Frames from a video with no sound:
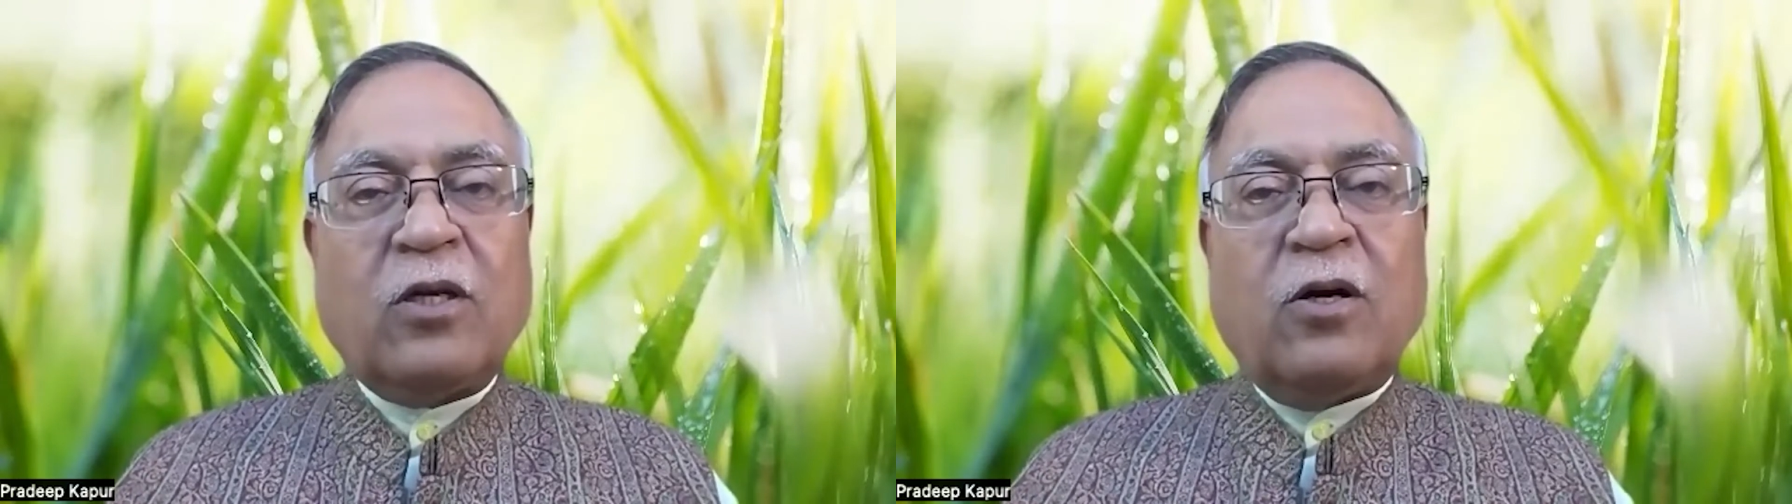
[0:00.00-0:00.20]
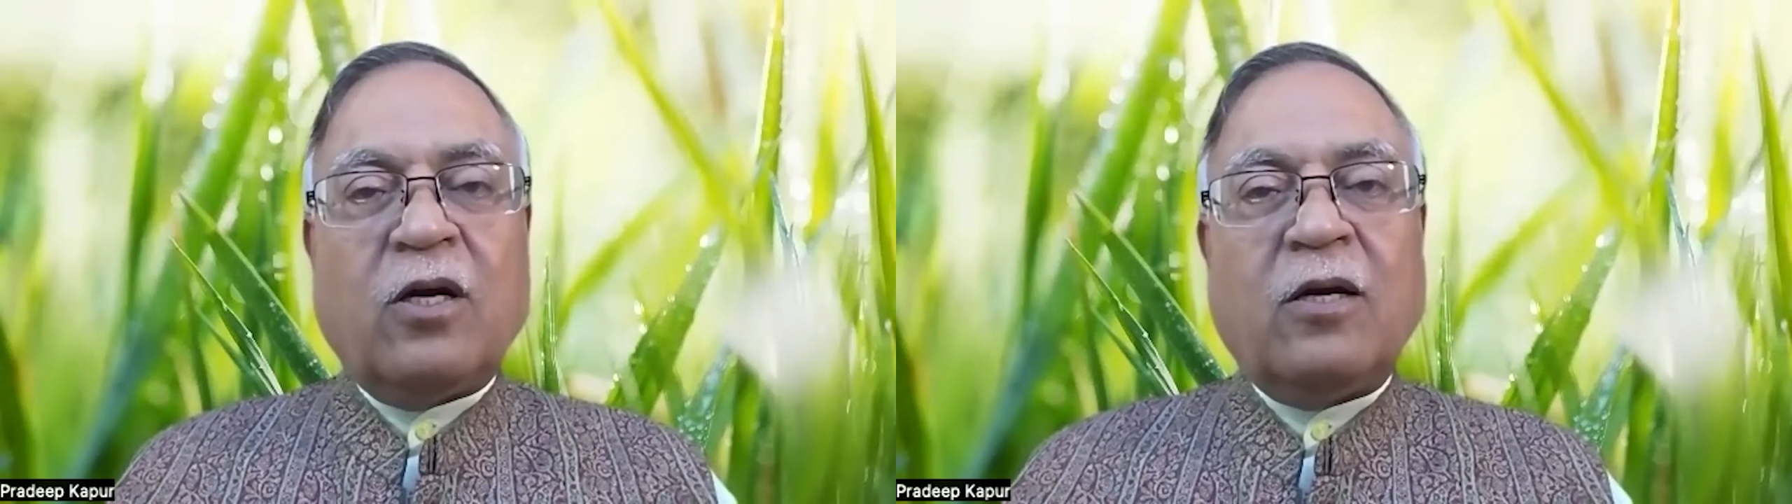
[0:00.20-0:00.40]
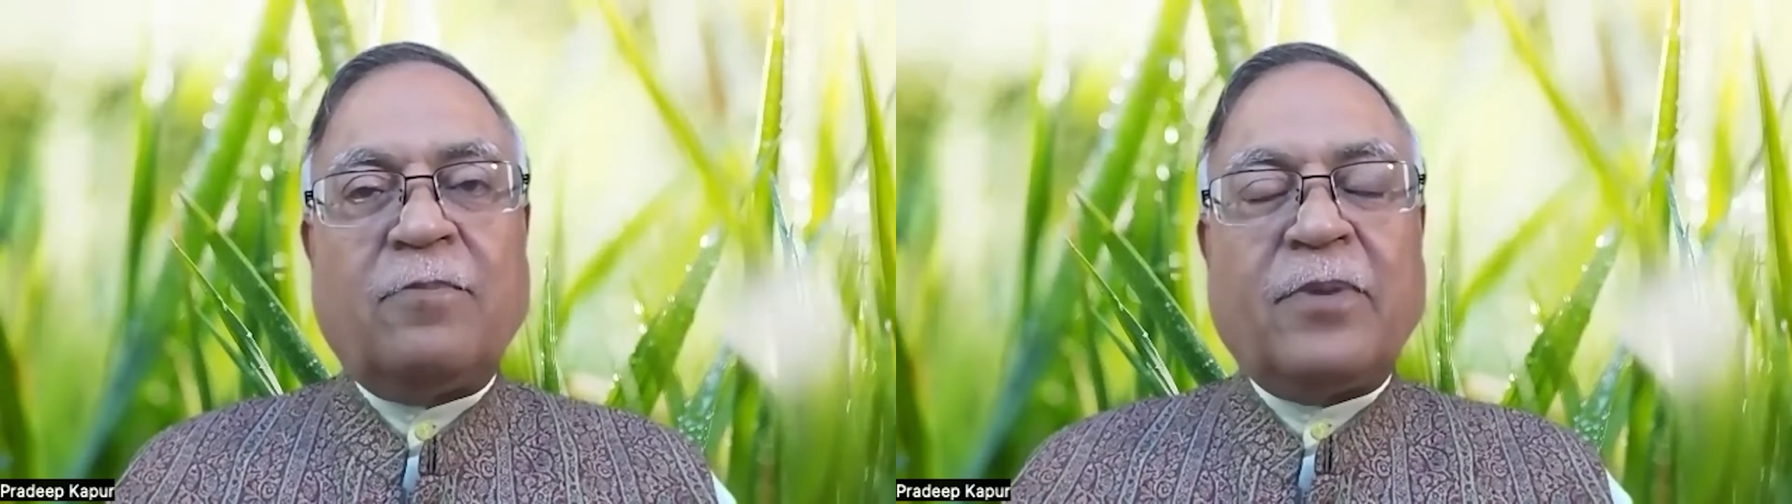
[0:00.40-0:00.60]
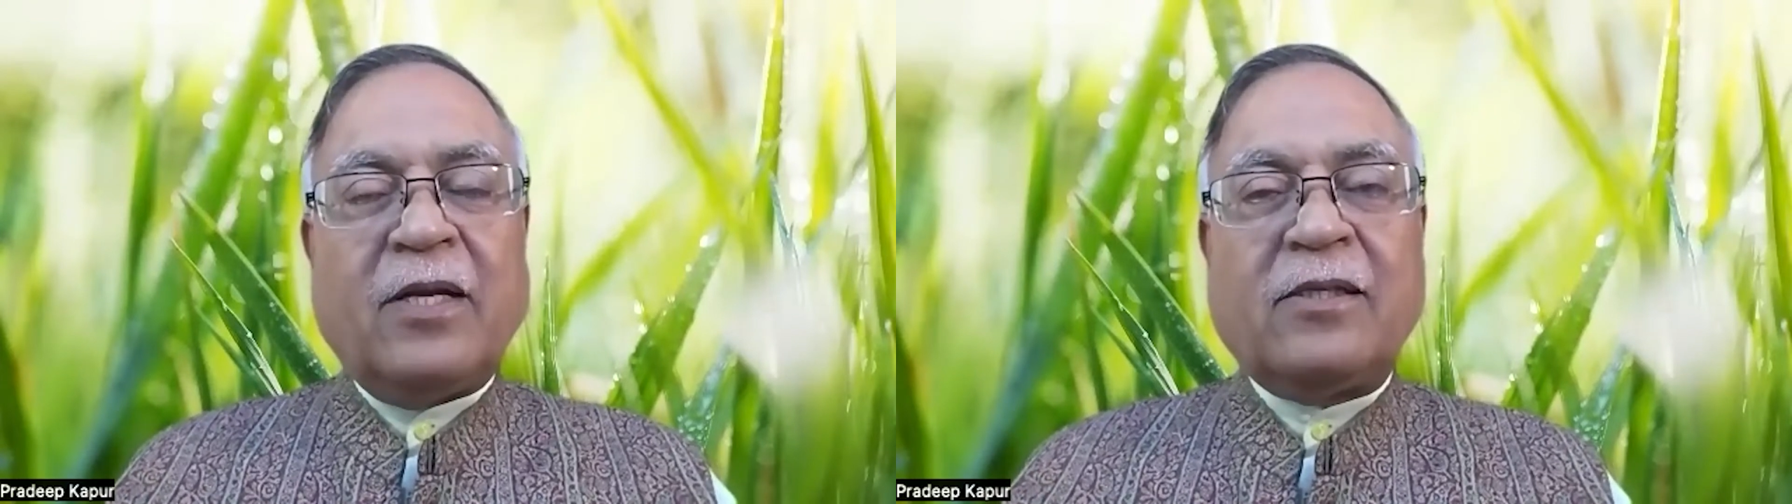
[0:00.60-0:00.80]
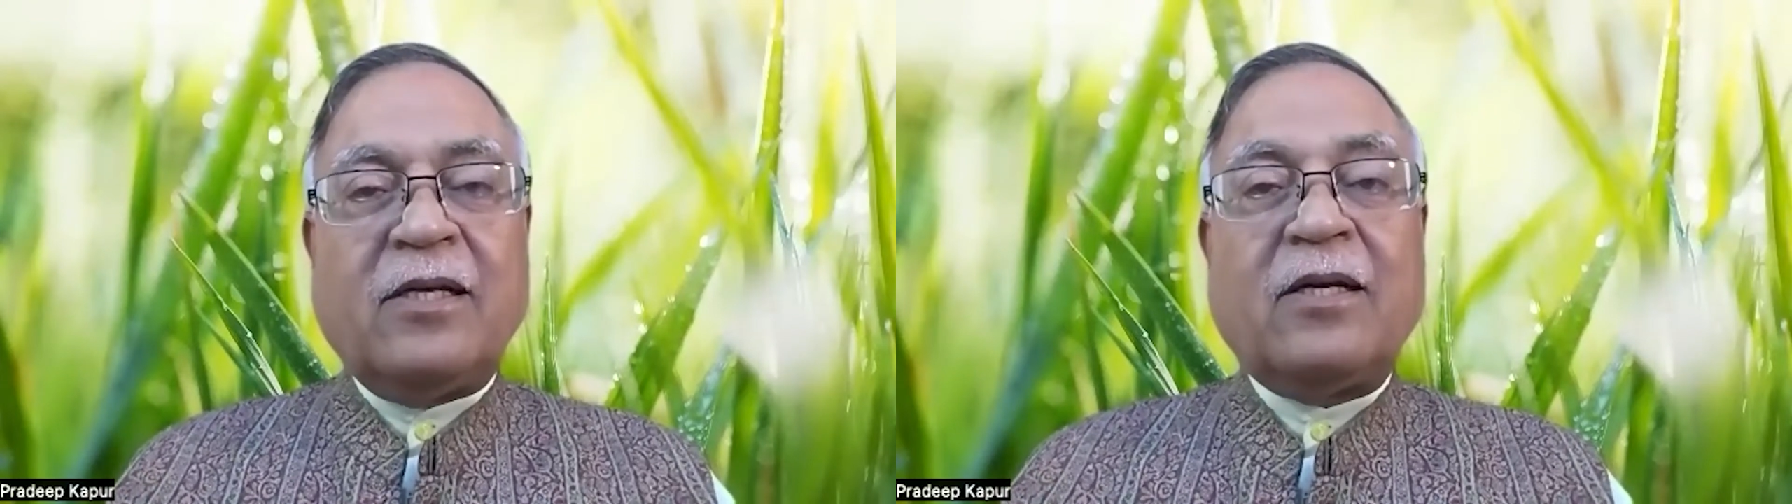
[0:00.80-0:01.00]
called
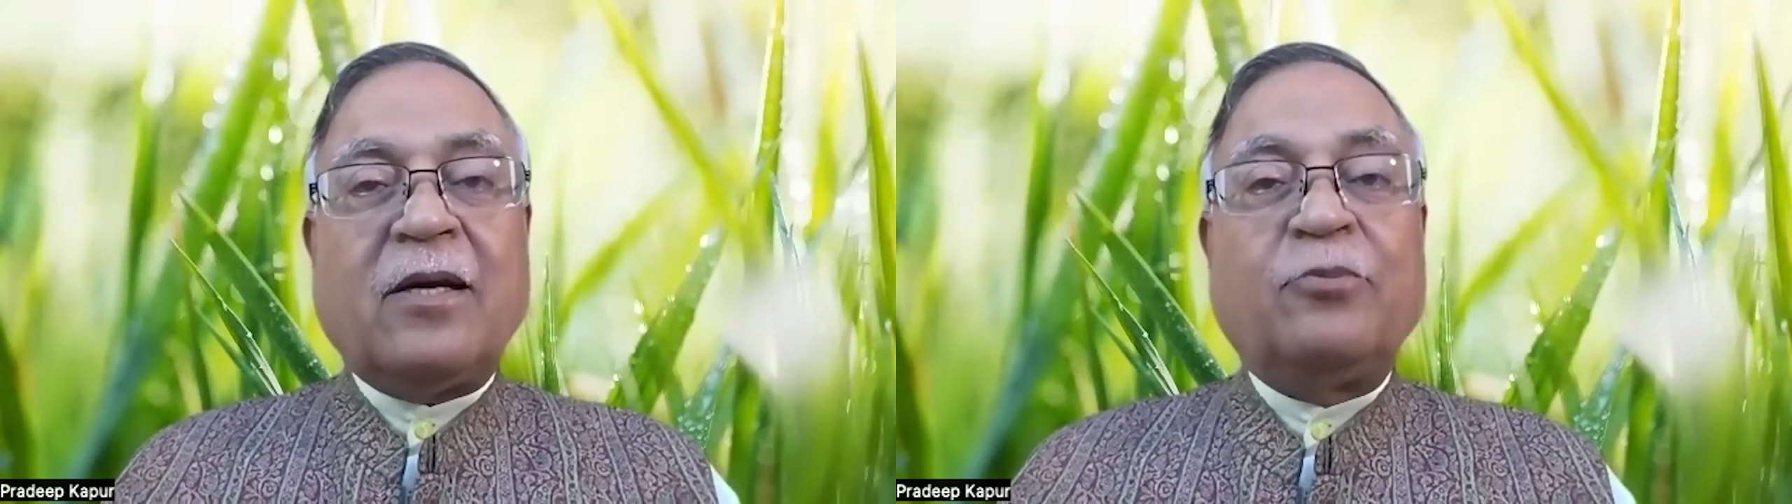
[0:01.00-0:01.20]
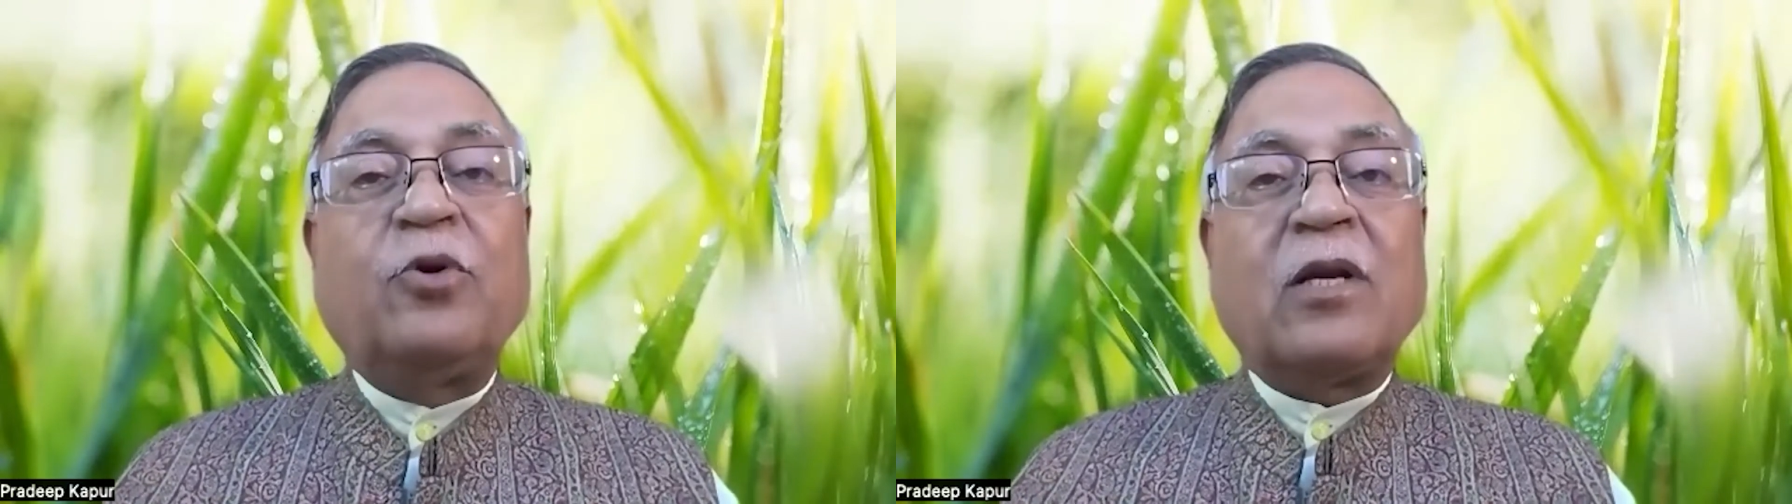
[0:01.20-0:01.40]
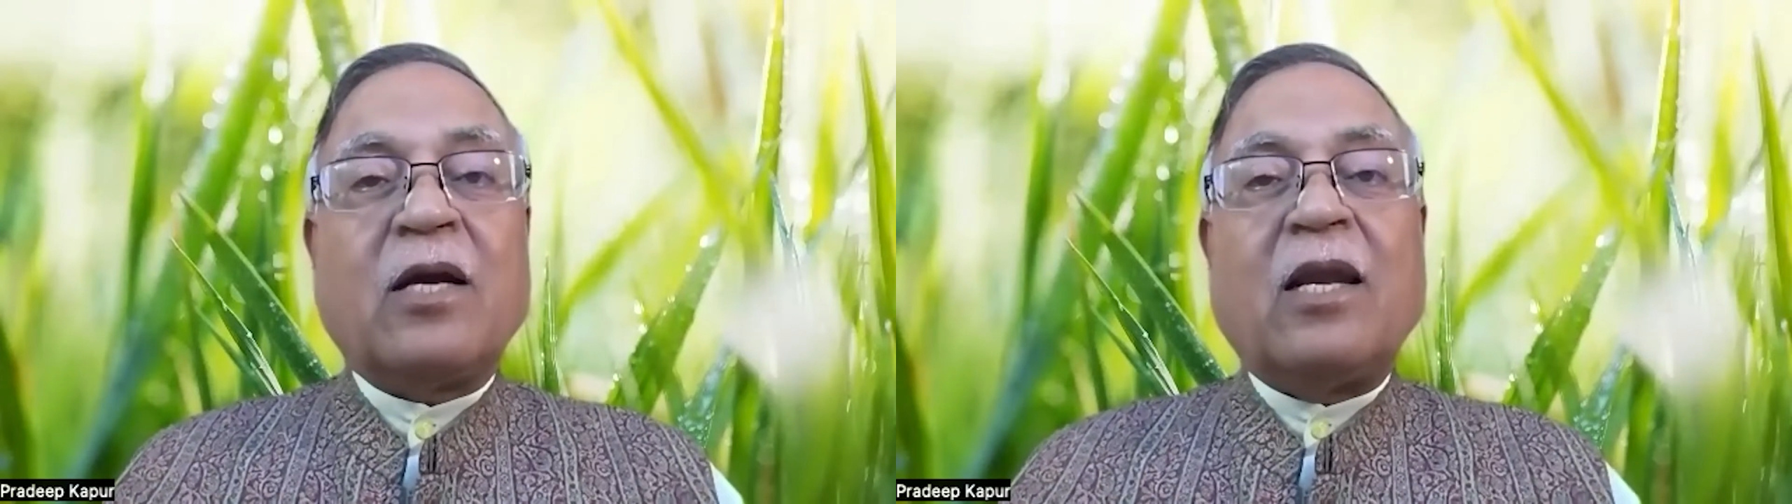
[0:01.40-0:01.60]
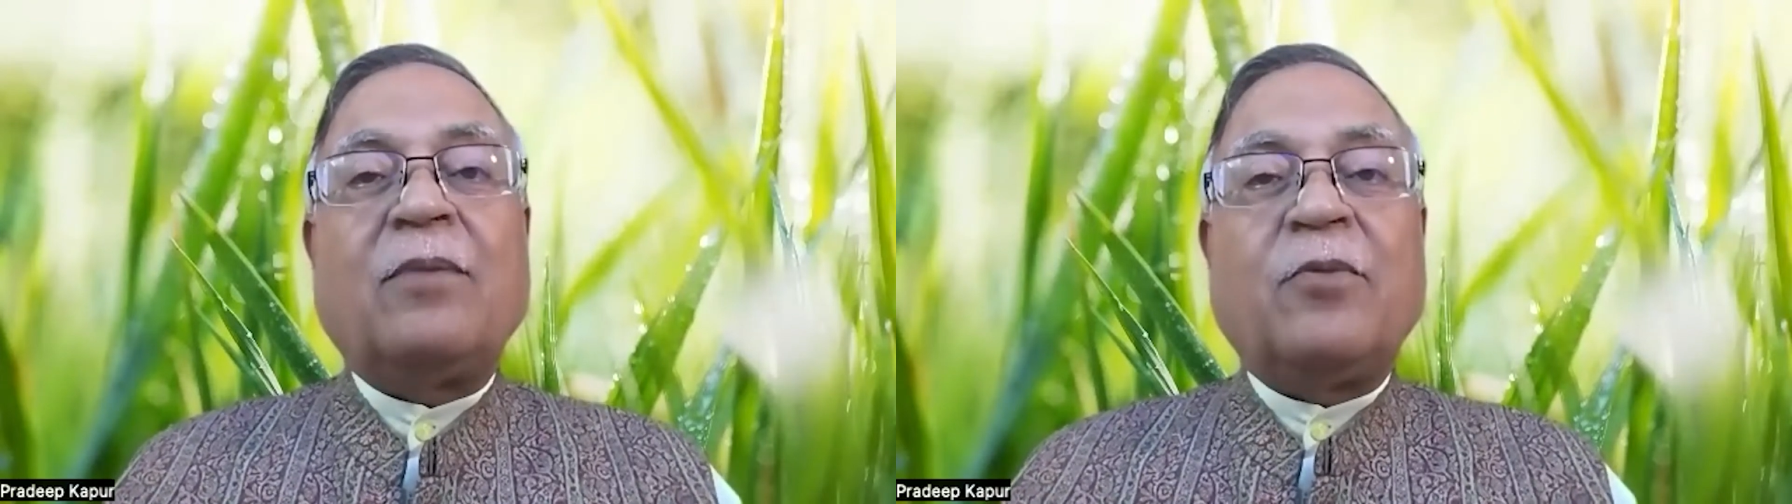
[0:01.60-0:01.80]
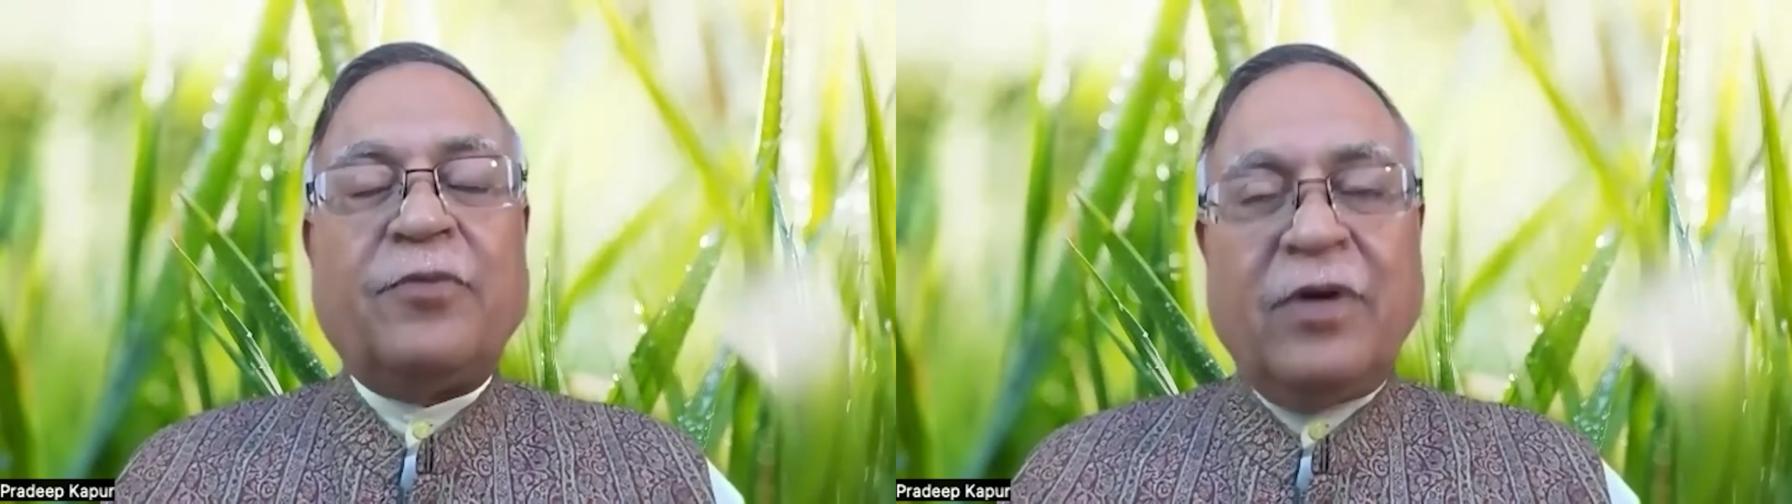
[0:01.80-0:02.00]
President Abdul Kalam
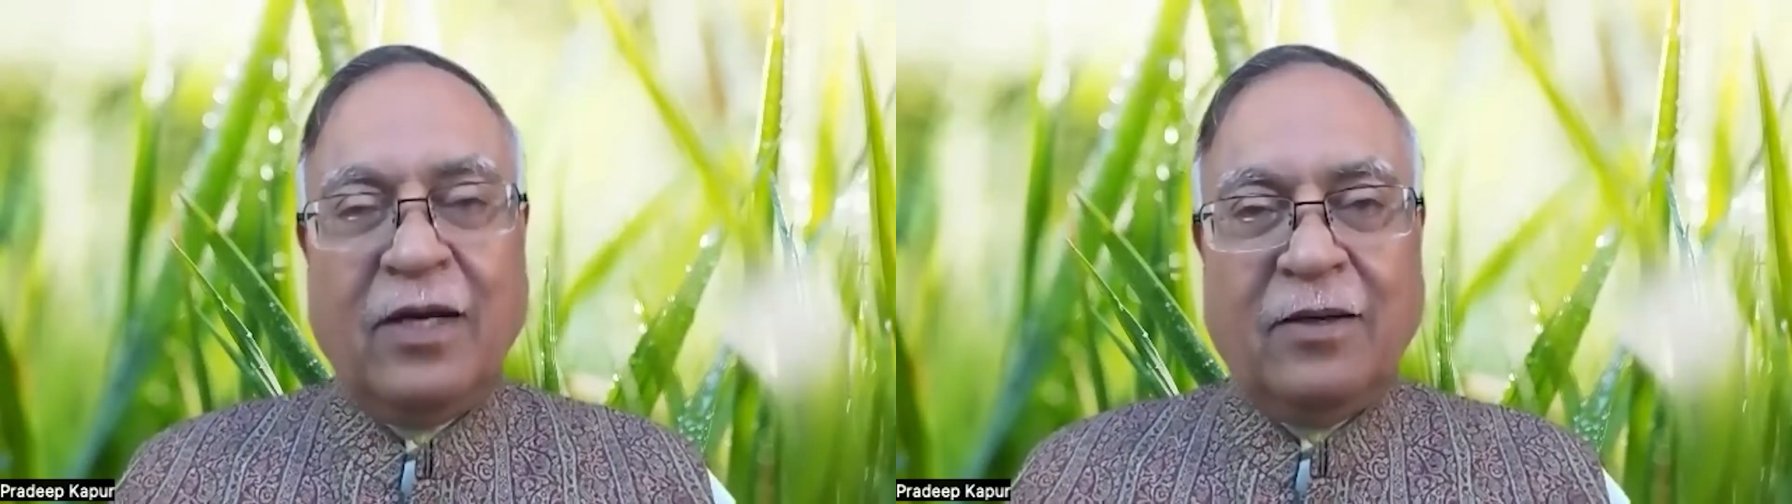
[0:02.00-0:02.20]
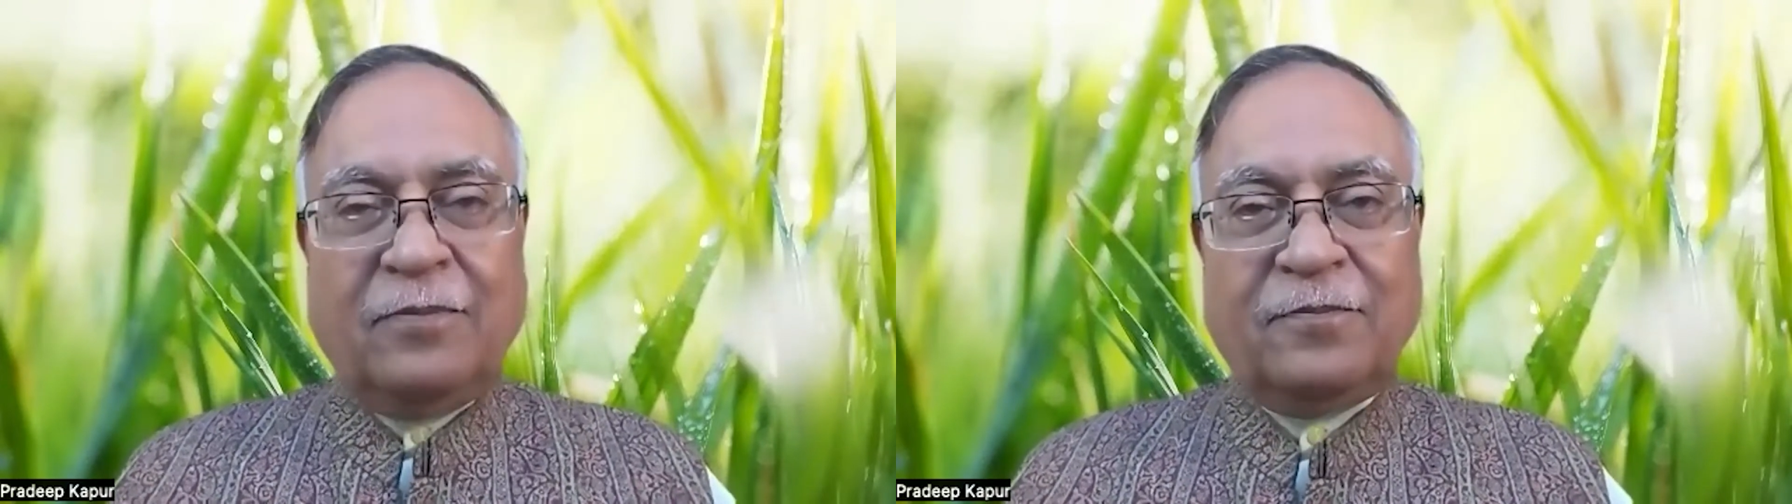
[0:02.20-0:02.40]
of India.